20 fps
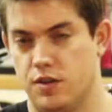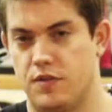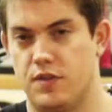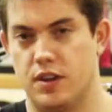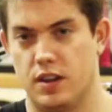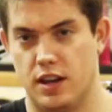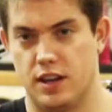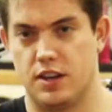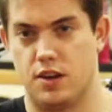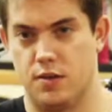you
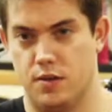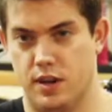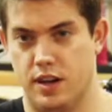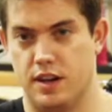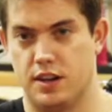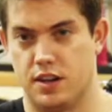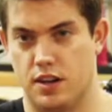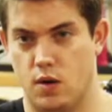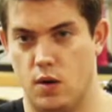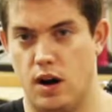feel like you
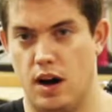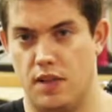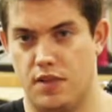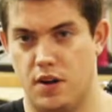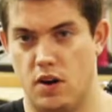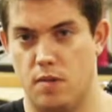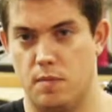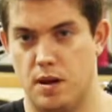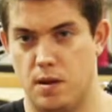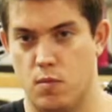need to go
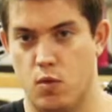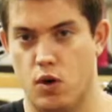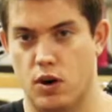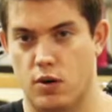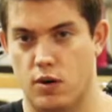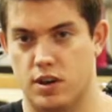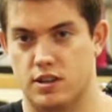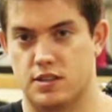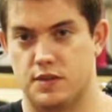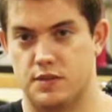out there and be
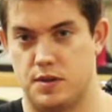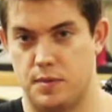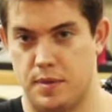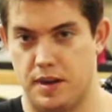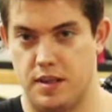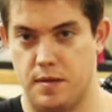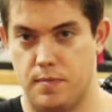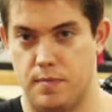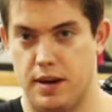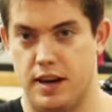more aggressive to
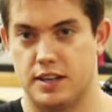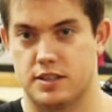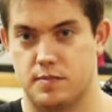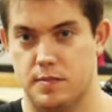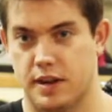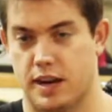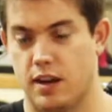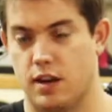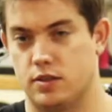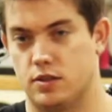be the
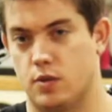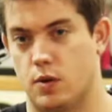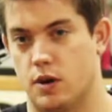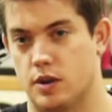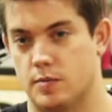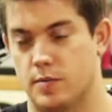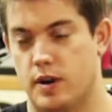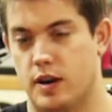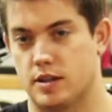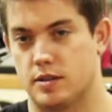best Miguel
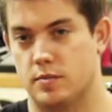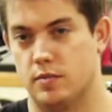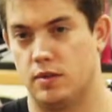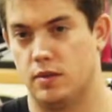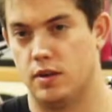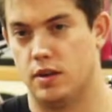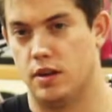Torres possible?